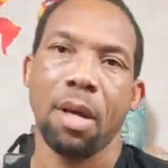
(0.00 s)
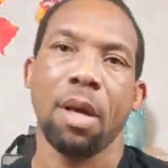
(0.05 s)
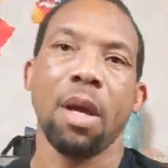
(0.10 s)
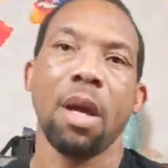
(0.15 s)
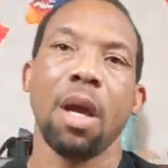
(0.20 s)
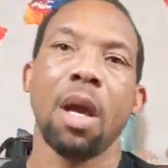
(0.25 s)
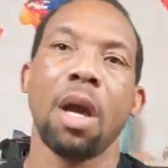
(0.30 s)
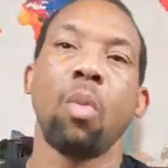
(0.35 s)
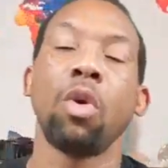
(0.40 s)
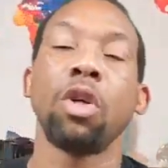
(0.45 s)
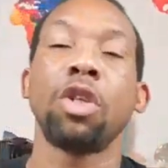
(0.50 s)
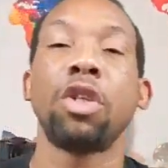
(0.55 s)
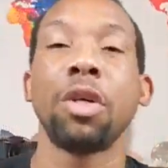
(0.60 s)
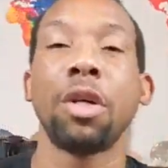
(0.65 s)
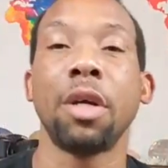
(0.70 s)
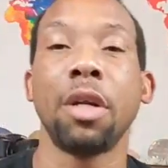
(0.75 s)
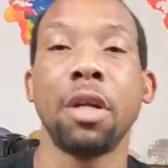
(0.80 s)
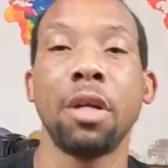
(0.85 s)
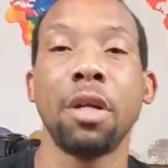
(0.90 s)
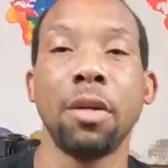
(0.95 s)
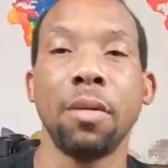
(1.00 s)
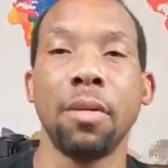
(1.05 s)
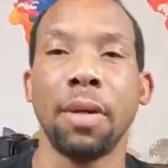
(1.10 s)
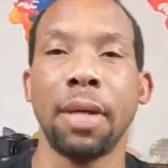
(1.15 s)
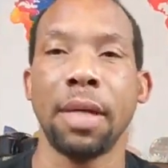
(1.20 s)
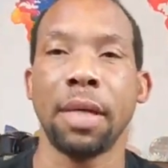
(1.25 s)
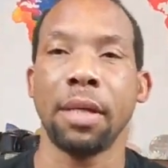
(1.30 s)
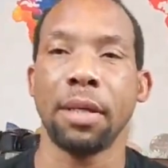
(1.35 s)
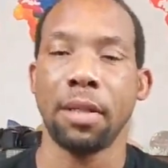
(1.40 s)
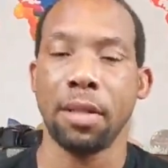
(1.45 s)
And what you're gonna do
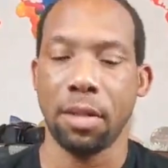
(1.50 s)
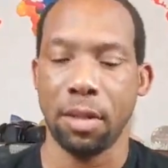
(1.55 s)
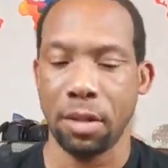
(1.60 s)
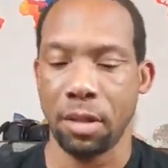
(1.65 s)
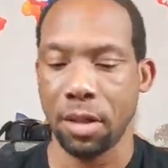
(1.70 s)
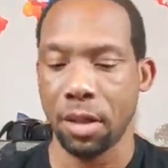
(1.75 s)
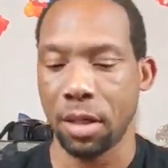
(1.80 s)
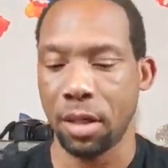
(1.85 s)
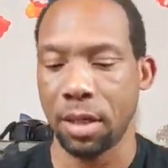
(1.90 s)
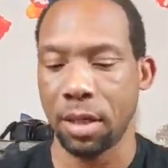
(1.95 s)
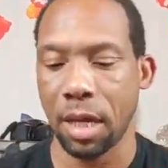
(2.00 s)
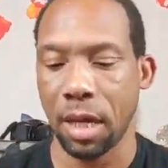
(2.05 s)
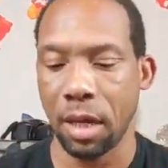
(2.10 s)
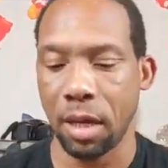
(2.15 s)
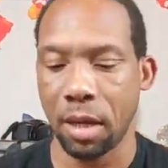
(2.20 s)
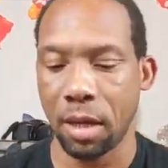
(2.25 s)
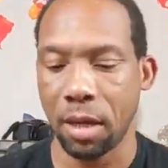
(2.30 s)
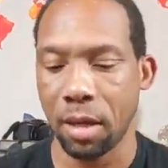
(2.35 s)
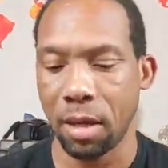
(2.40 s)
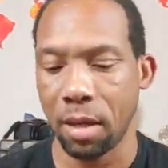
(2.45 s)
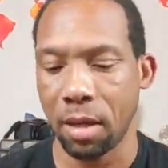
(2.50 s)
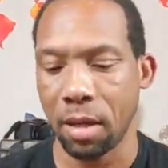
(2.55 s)
is you're gonna take